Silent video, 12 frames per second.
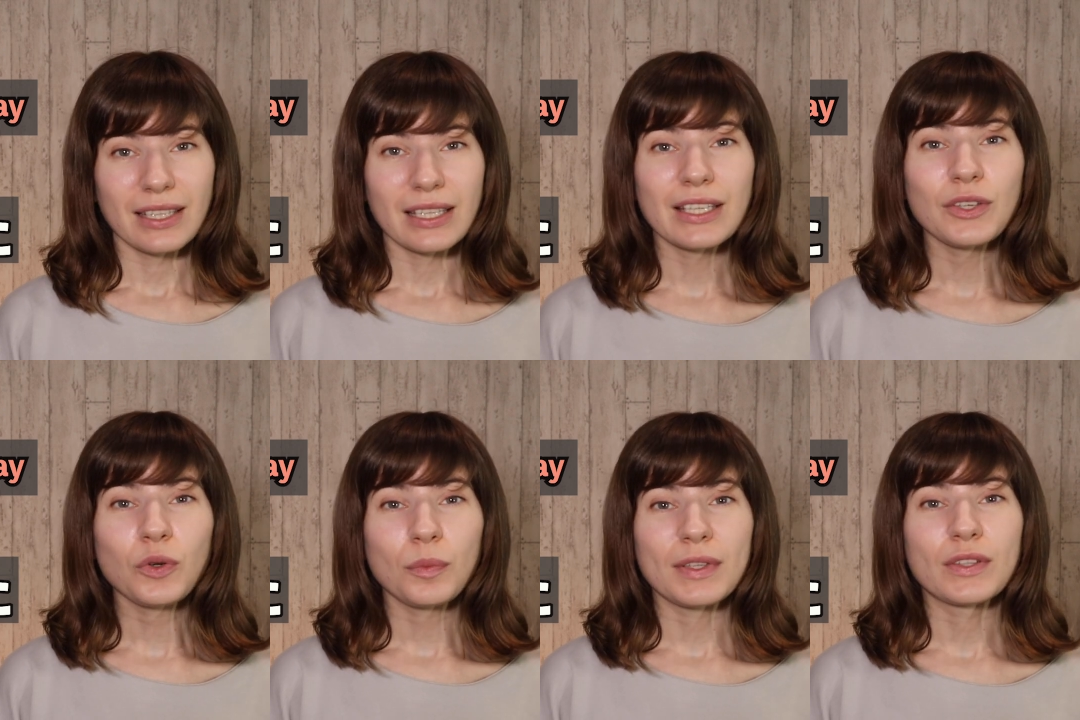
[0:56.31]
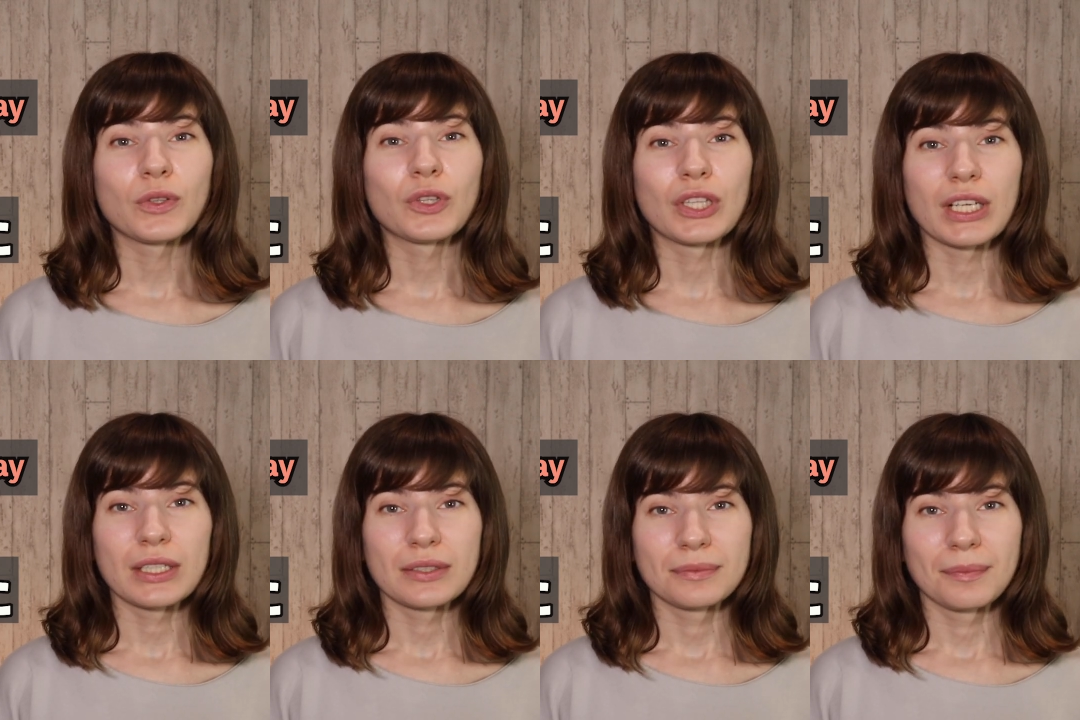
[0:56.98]
Kino
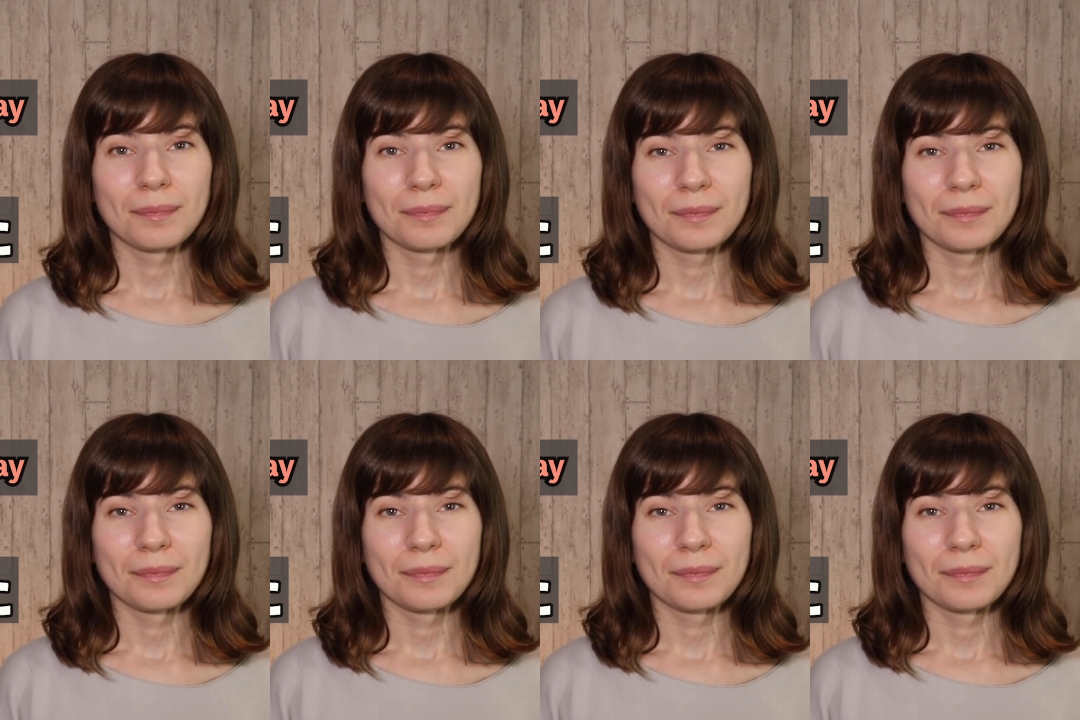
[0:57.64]
misutta.